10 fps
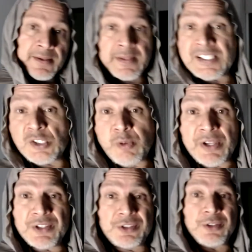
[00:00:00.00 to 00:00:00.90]
This is
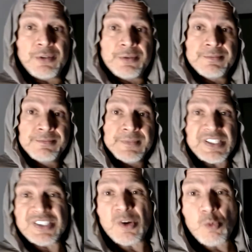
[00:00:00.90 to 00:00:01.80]
what you do. This
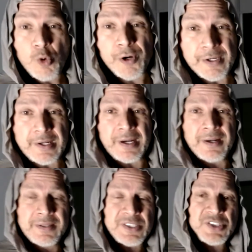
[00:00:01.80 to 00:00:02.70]
is the work.
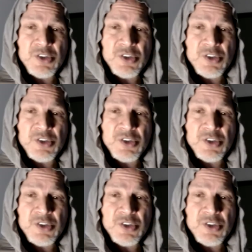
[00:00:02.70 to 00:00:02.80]
This is